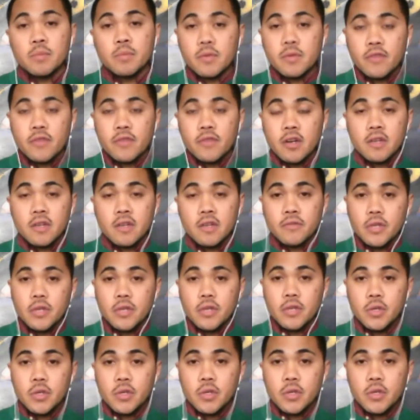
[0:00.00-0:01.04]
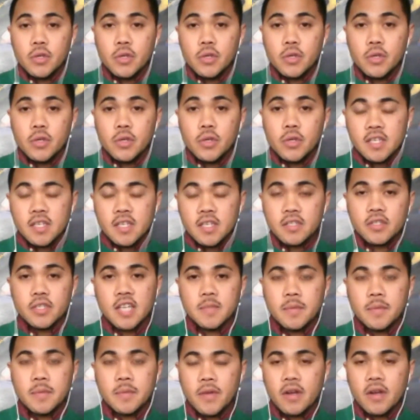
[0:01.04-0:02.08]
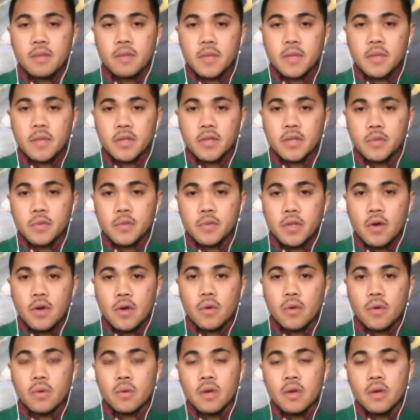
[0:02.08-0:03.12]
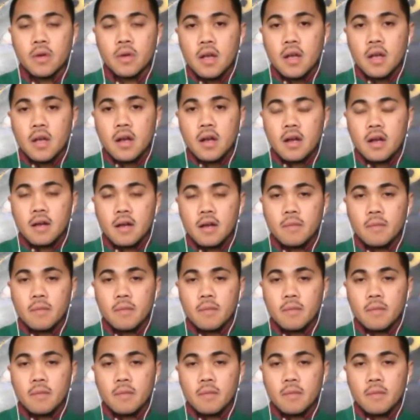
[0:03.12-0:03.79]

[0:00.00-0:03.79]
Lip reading: we'd prefer it if you use us as your tax preparer, because we know